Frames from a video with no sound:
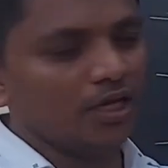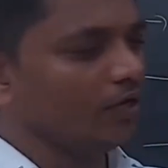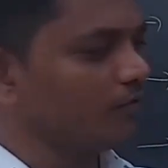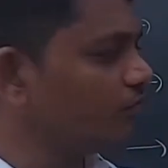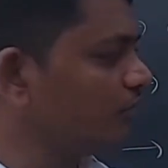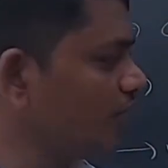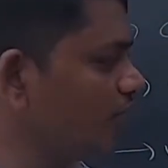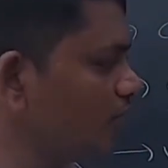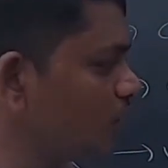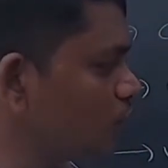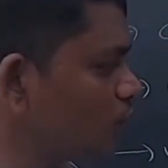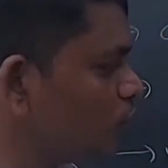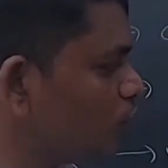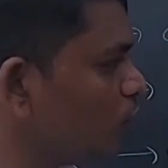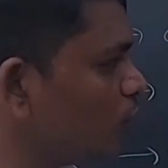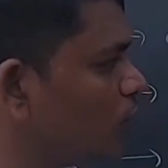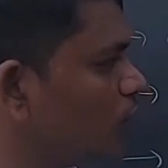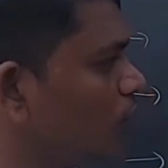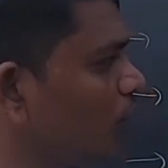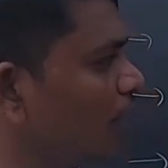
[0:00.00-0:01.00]
If there is
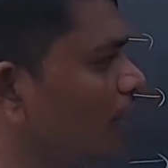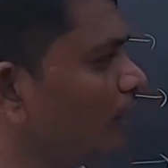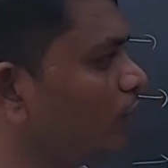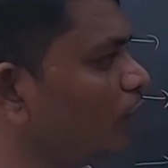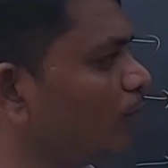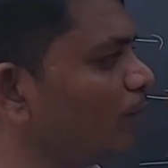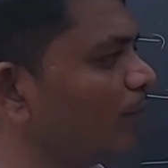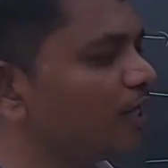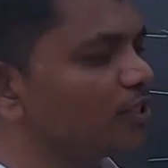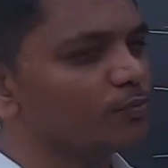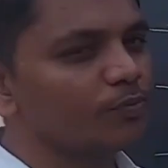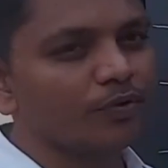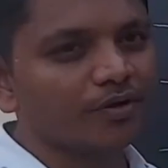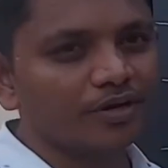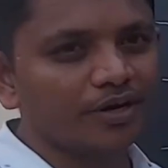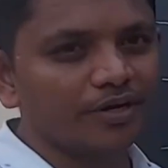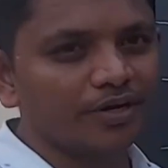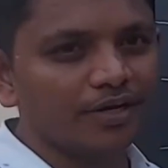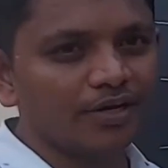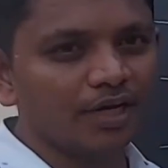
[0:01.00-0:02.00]
no
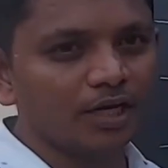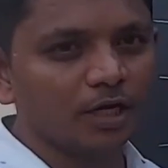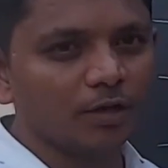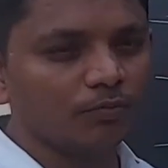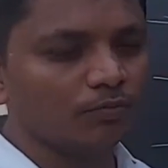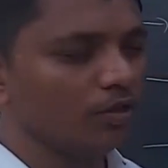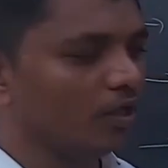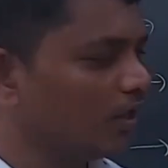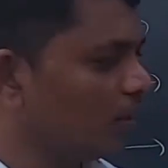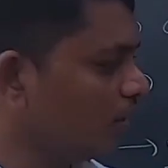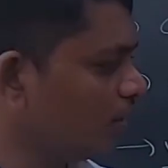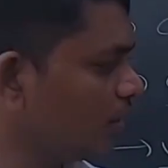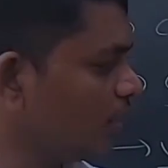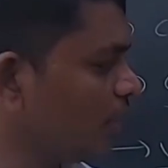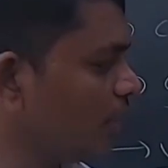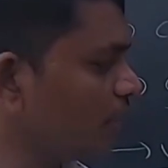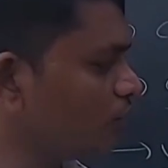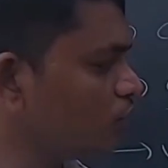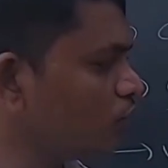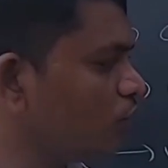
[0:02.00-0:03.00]
endoplasmic reticulum,
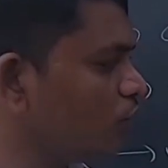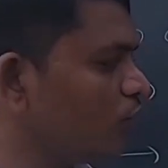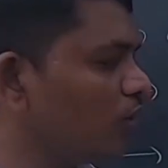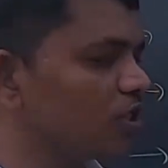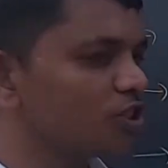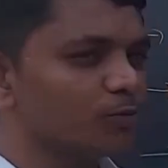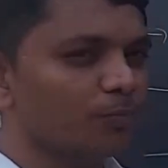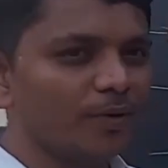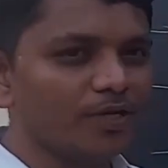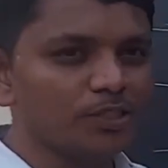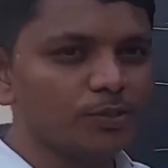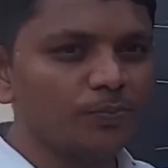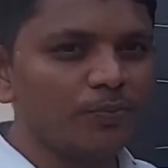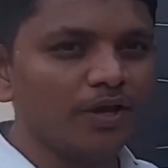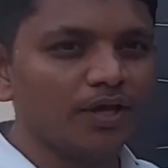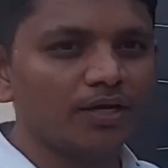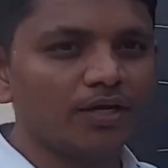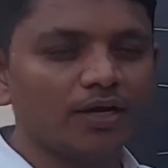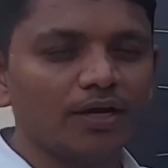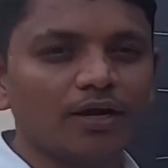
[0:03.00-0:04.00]
there is no
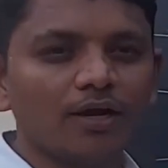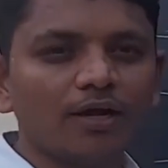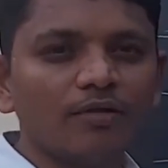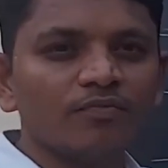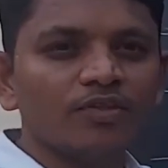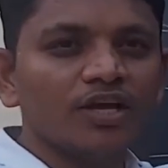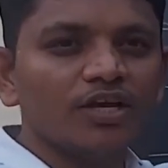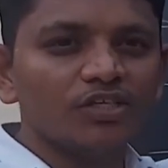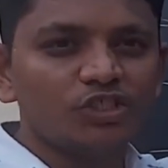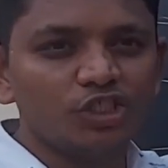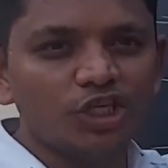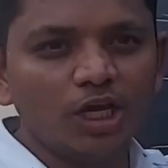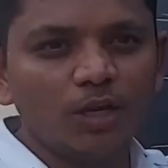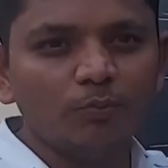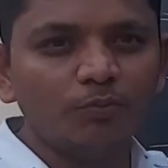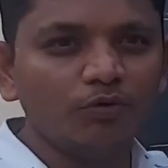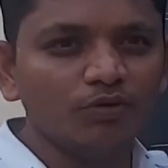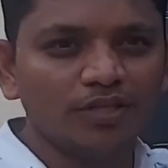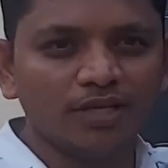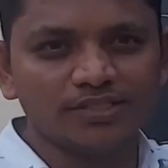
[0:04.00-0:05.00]
specific
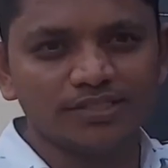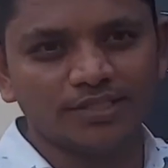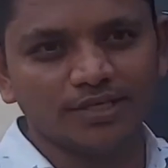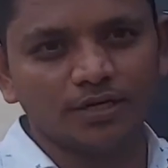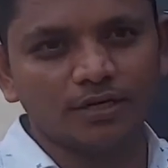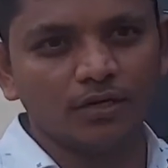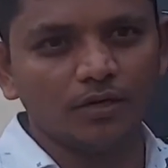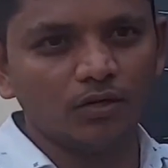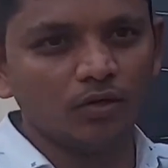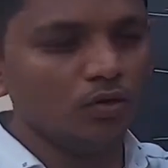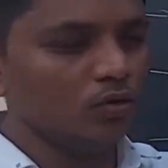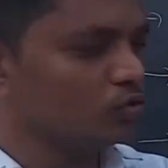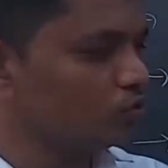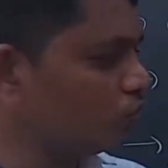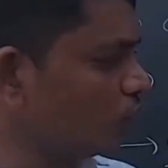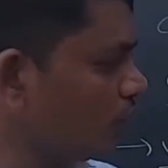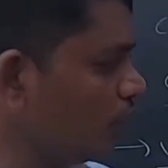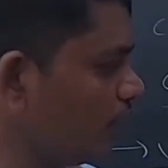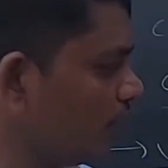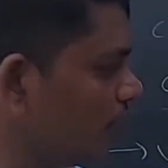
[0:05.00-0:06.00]
shape to the cell.
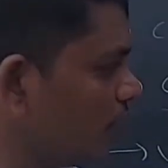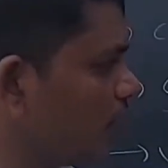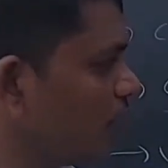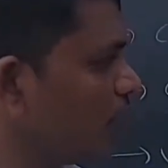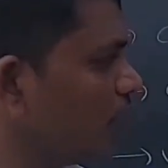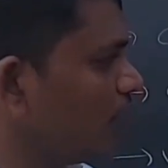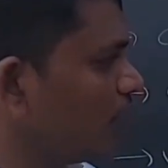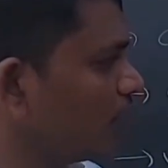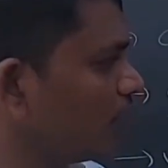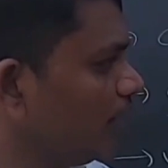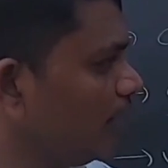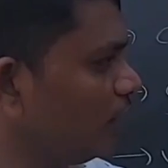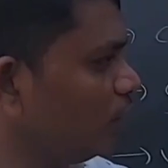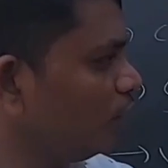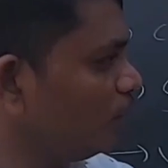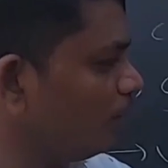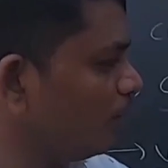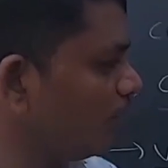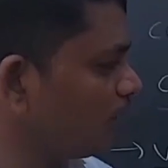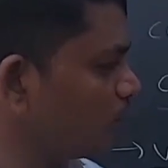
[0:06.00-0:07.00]
So here the
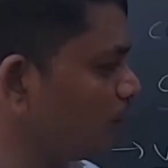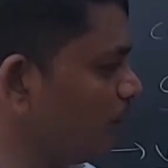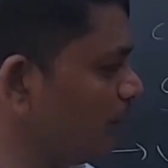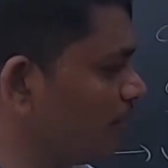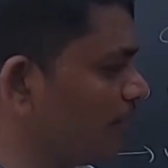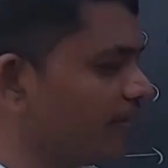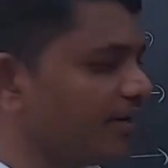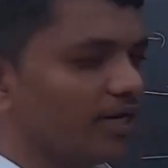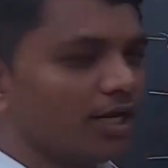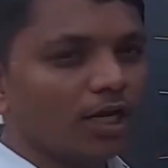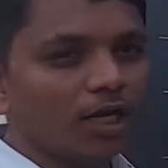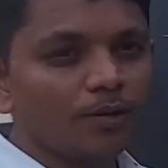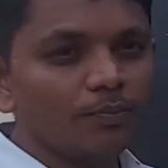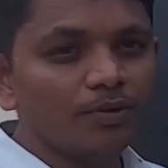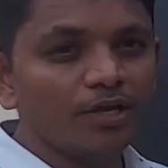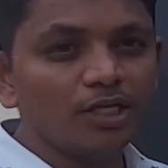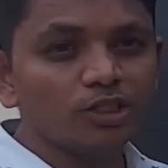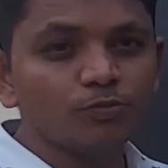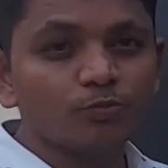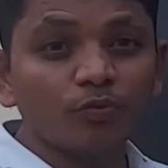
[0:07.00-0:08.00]
endoplasmic
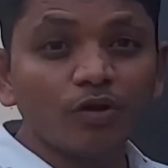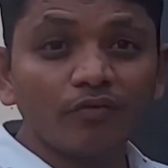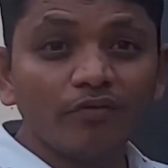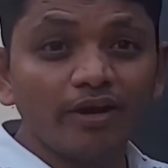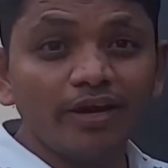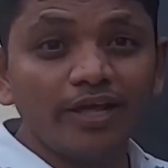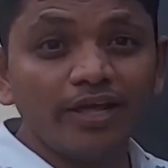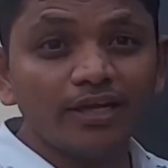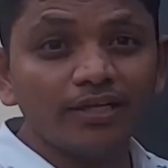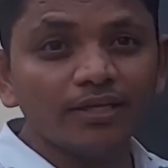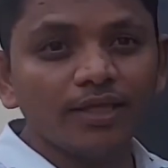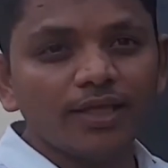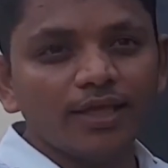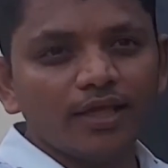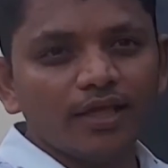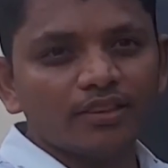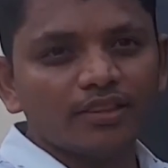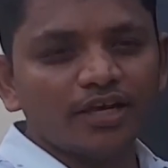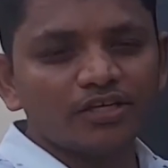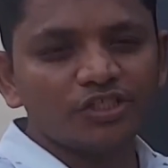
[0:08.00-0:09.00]
reticulum is providing
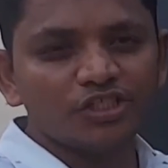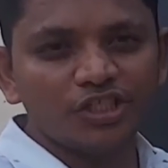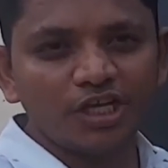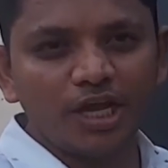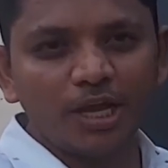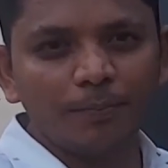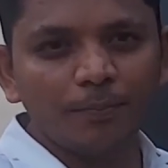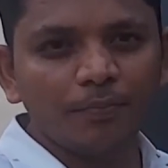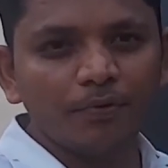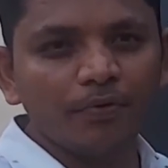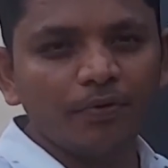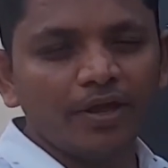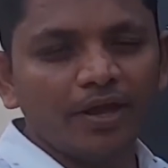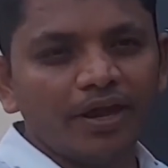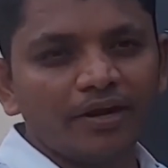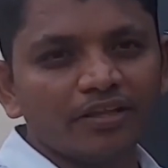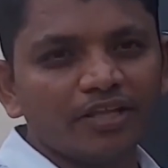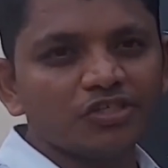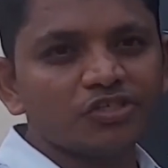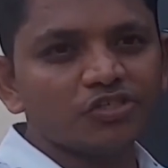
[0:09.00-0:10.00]
the shape
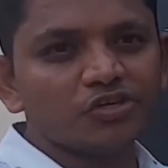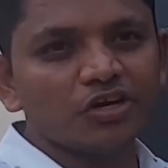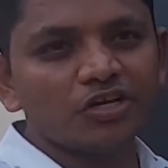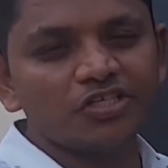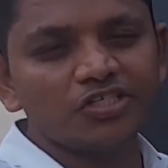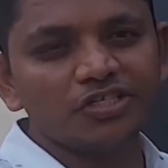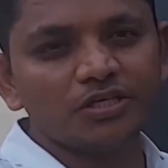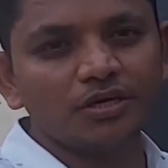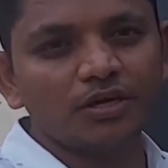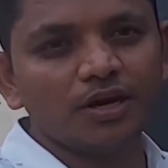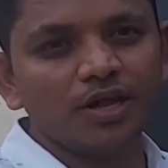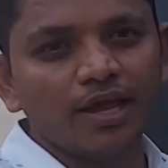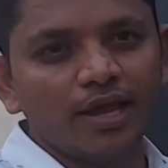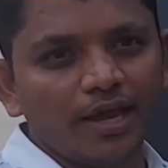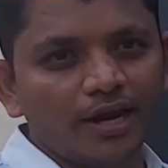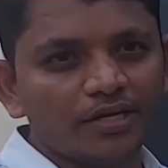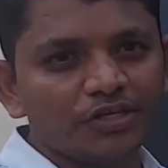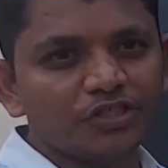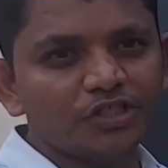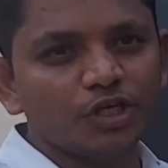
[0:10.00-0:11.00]
and the structure
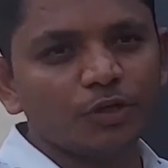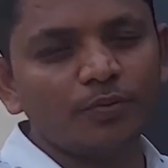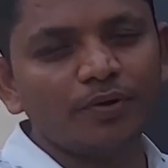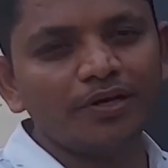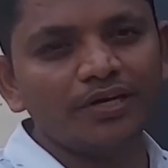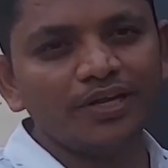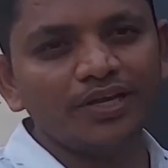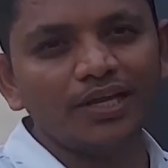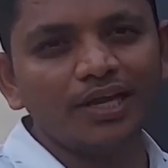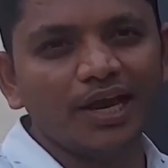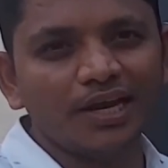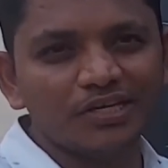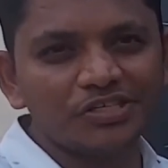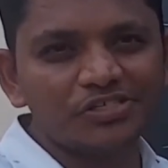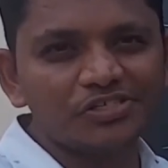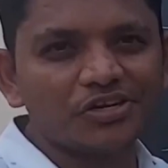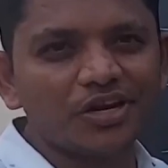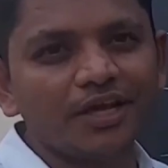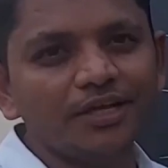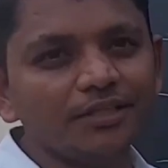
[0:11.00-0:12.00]
and stability and
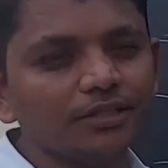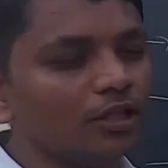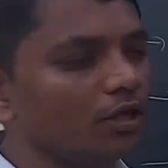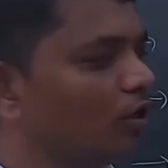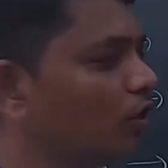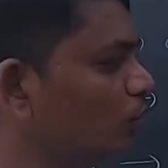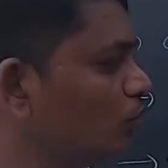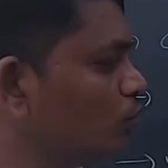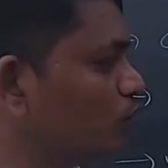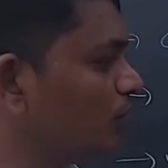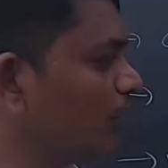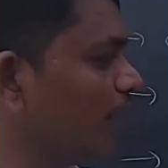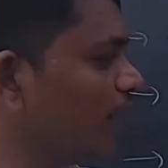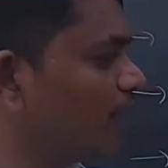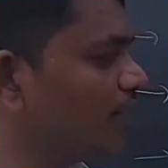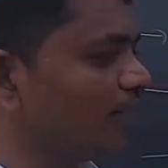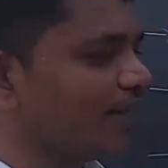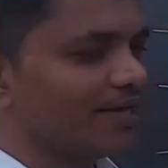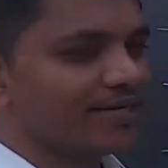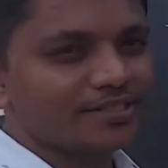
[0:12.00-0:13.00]
strength to the
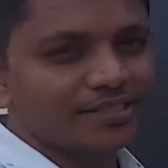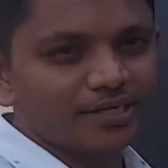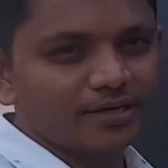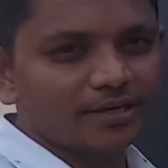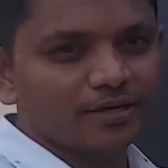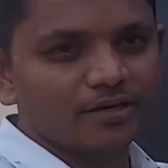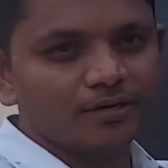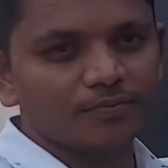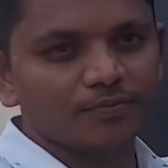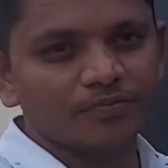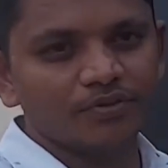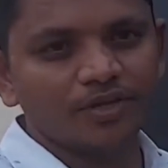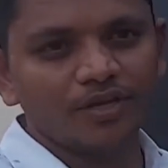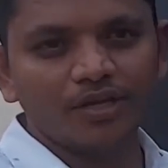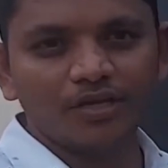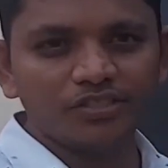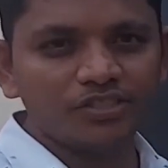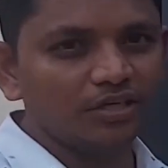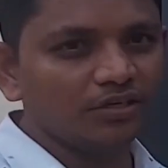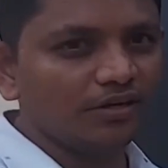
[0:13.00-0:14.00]
entire cell.
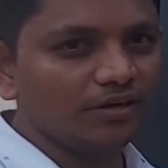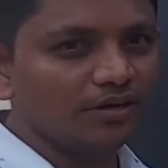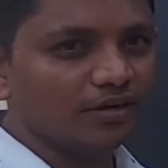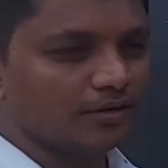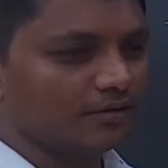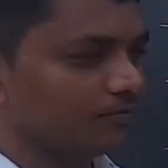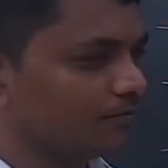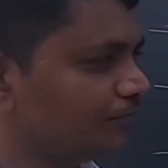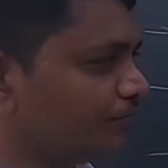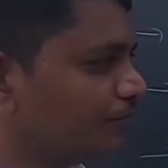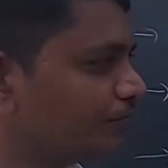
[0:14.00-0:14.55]
Is it clear?